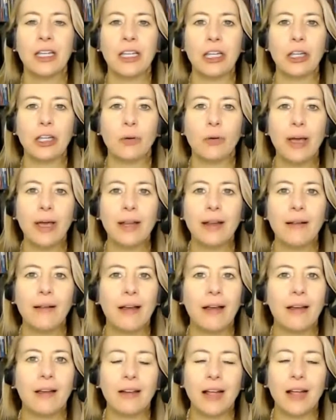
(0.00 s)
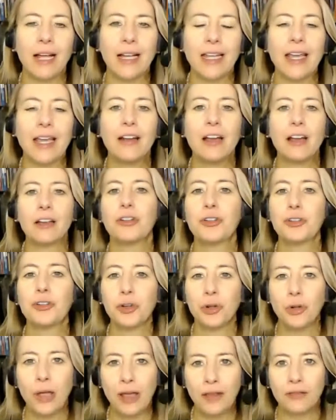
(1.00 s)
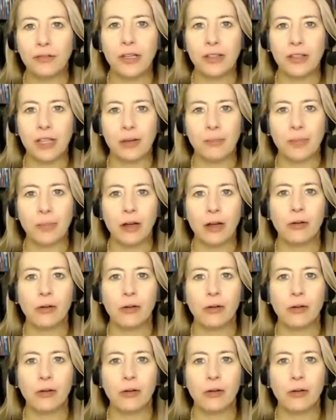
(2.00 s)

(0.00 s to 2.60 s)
you know what? I cannot control everything, but I